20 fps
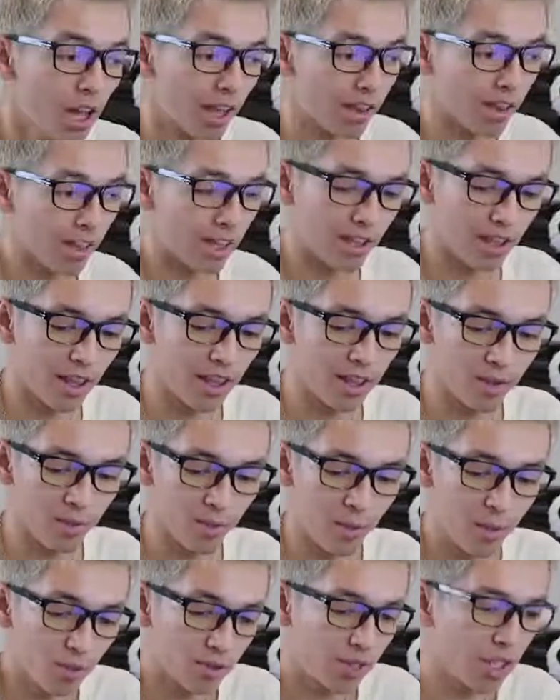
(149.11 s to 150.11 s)
And like
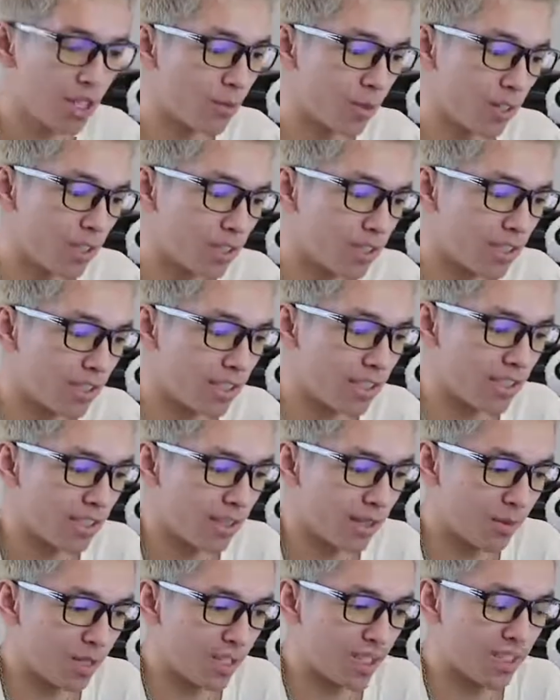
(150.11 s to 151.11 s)
people say that because
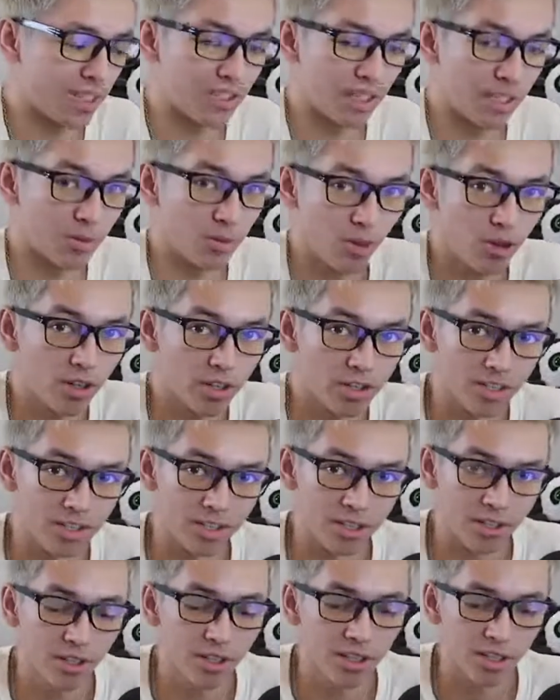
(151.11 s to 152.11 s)
it works.
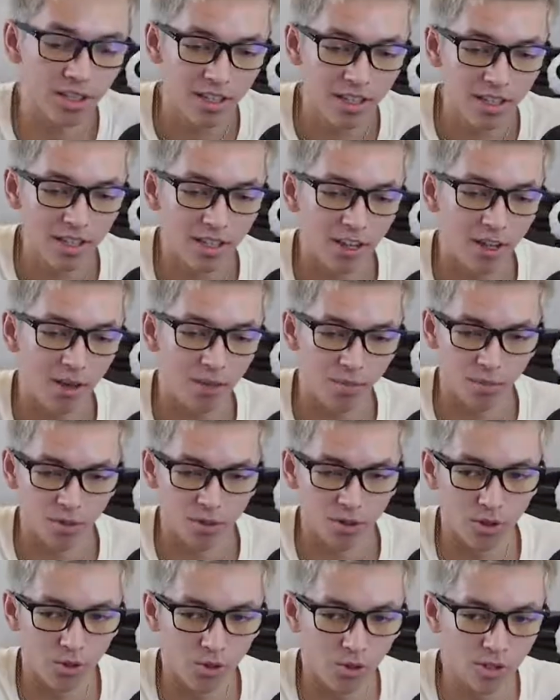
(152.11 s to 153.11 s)
It's good.
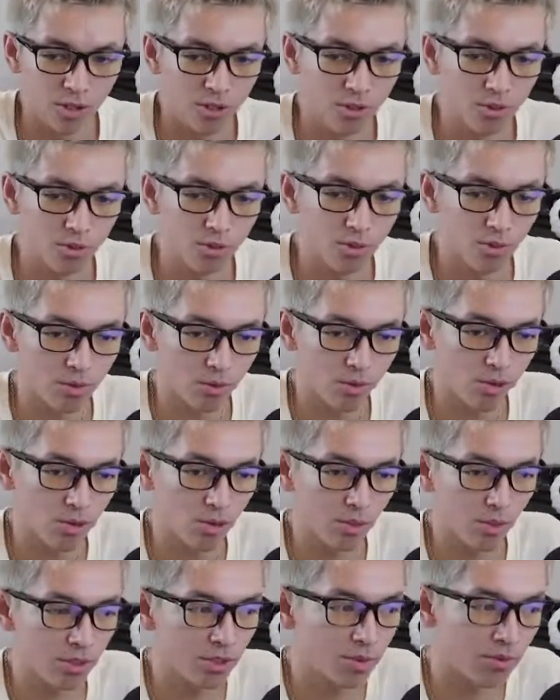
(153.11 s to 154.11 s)
Once you
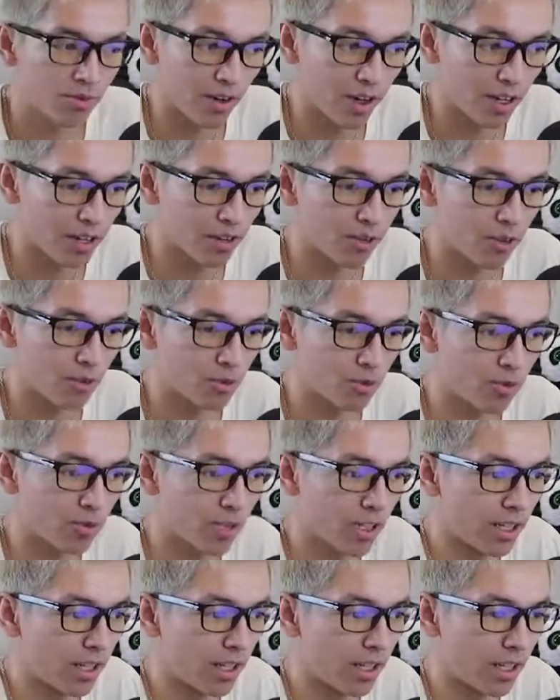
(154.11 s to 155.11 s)
find those
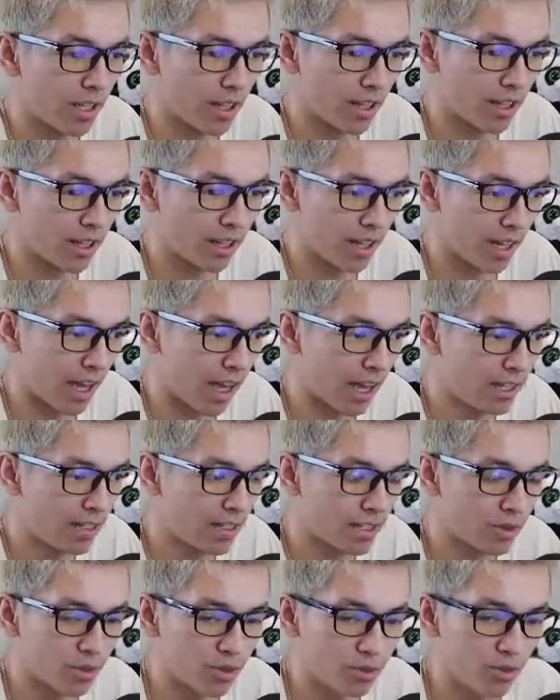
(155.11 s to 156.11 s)
winning like ad
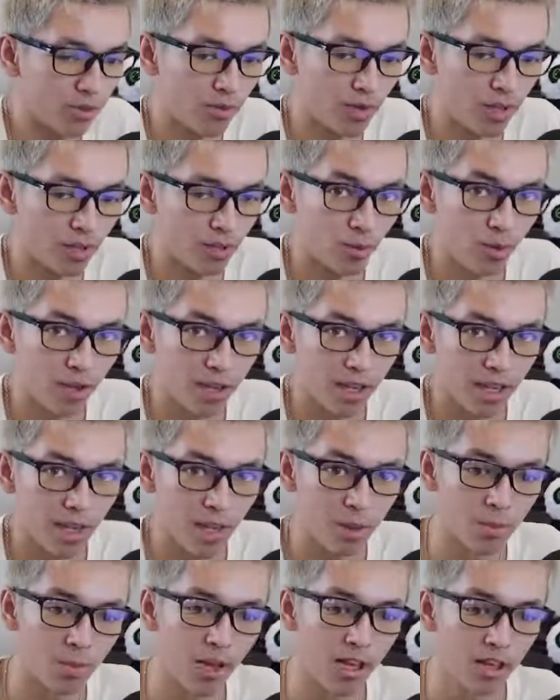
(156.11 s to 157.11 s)
sets, once you find a winning
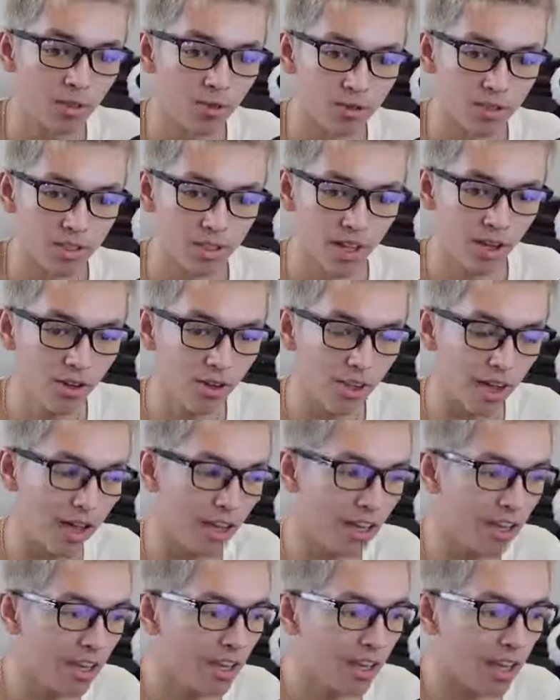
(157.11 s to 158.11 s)
campaign, you scale
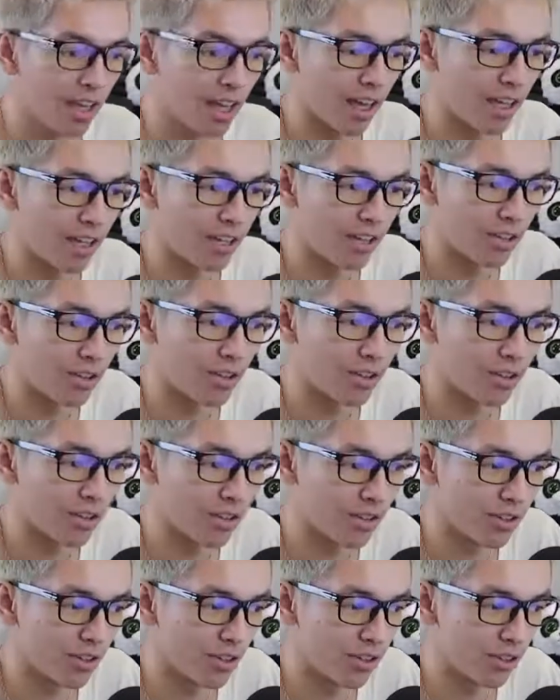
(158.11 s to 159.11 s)
that and
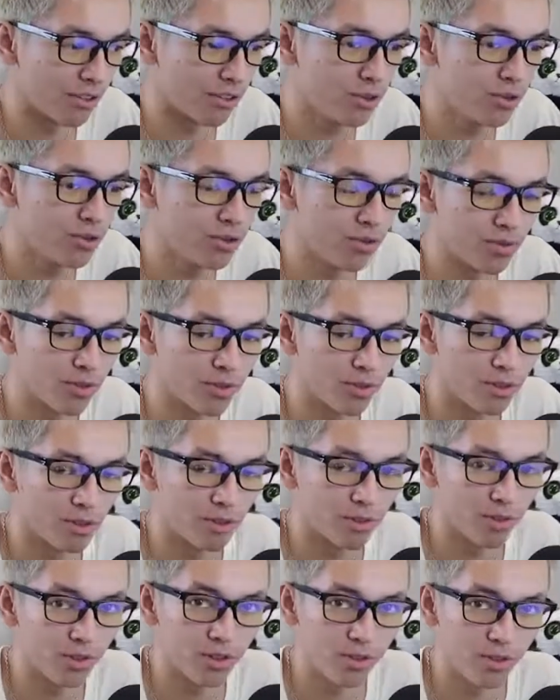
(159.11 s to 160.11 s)
you're cruising for
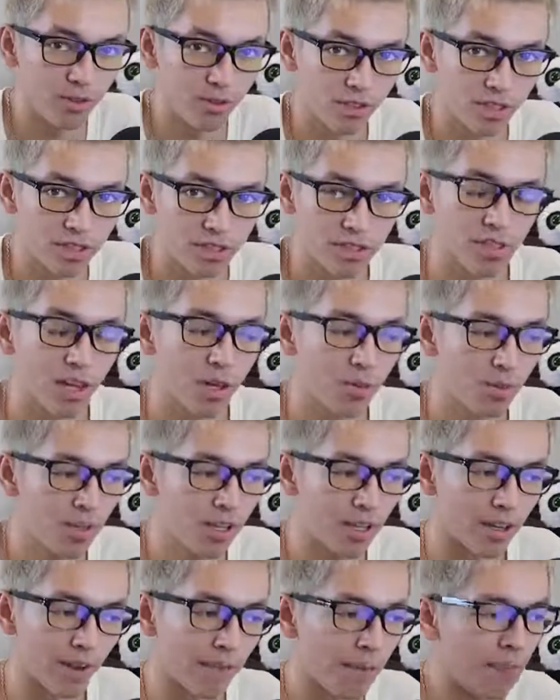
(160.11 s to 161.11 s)
at least the time
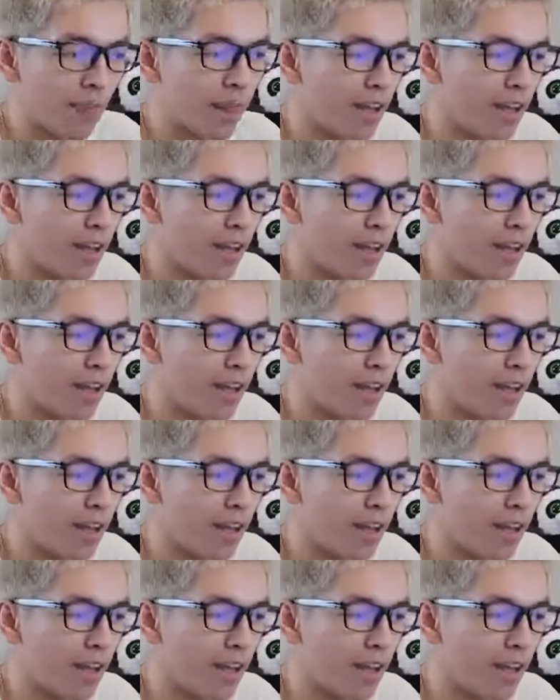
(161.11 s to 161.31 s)
being.